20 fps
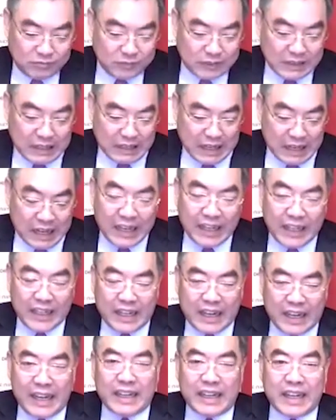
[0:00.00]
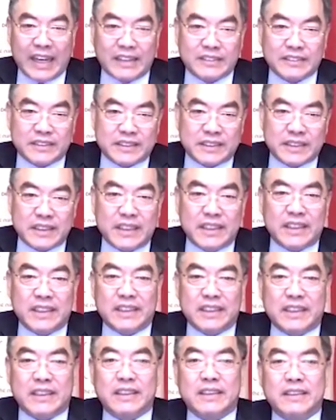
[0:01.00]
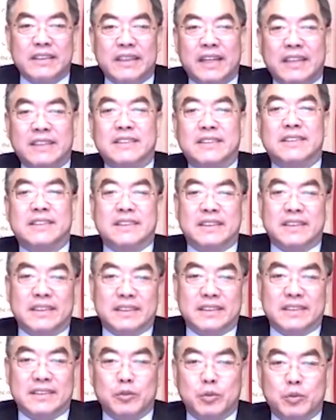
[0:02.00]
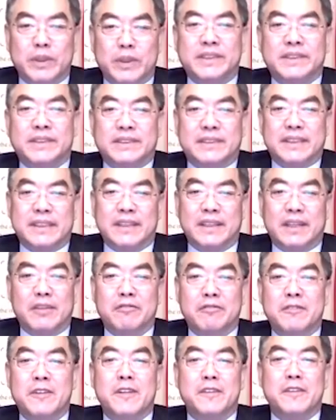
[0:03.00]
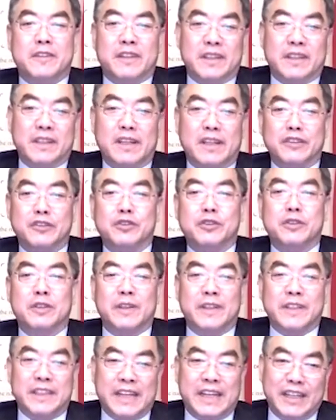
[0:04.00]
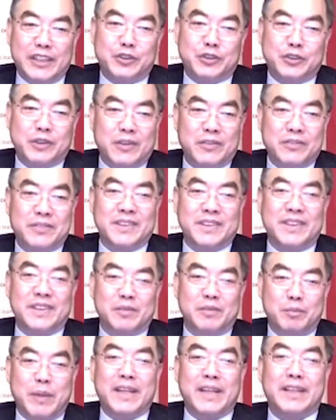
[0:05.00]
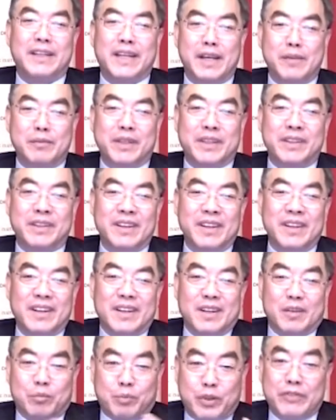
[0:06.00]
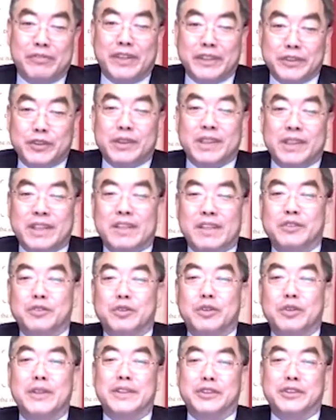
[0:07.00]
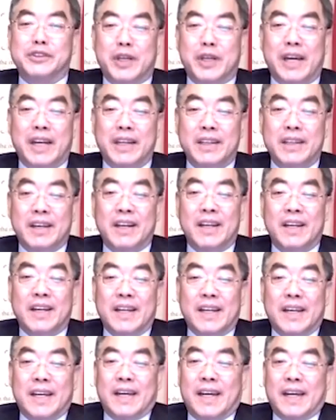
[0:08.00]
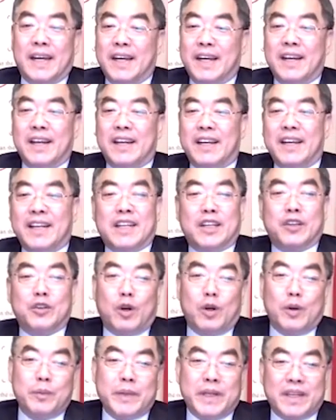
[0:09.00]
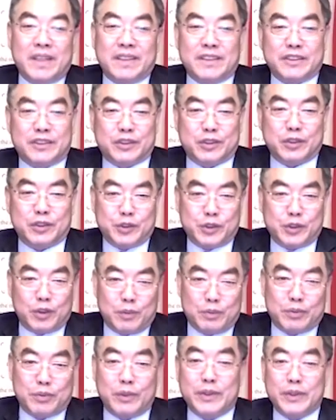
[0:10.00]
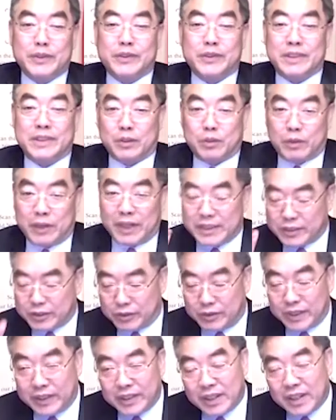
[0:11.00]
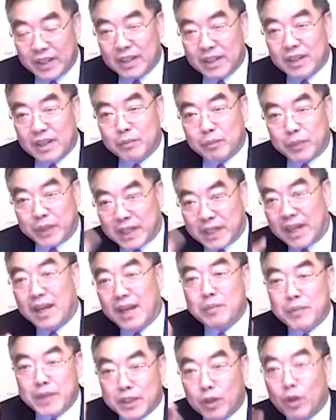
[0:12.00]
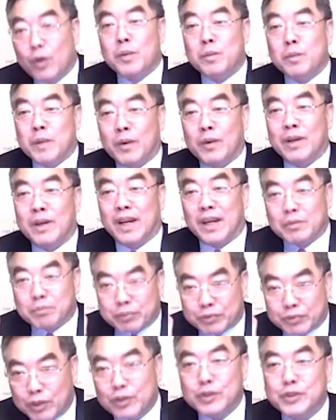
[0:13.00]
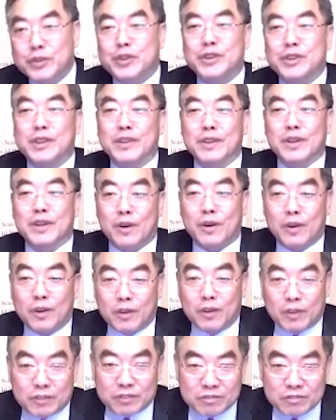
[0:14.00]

I can see that with the further consolidation of the pandemic prevention and control in China, economic and social operations are gradually becoming normal, approaching of